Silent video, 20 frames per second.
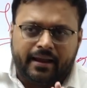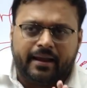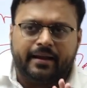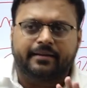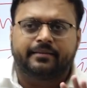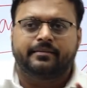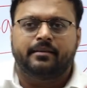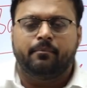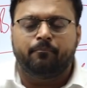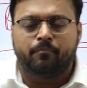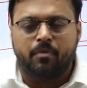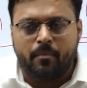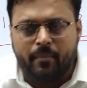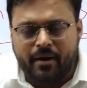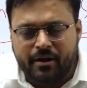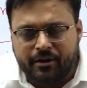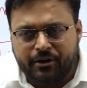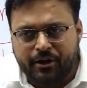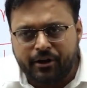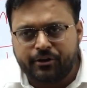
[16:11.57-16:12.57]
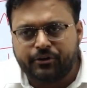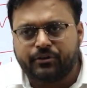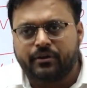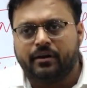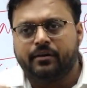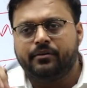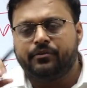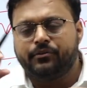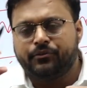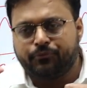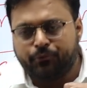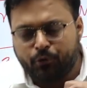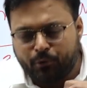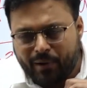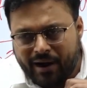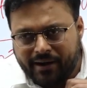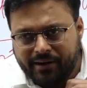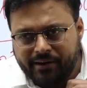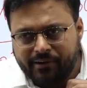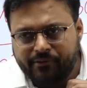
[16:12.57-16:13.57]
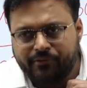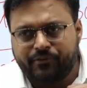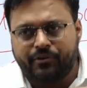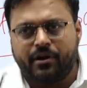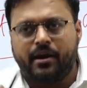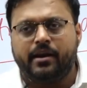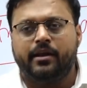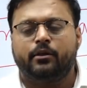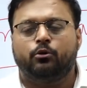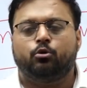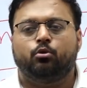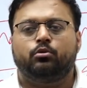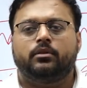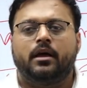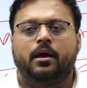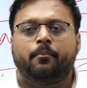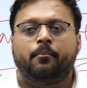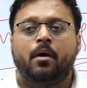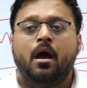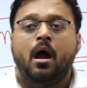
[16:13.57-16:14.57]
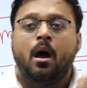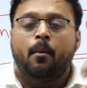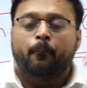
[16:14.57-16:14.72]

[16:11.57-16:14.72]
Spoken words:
its implementation, providing training to them,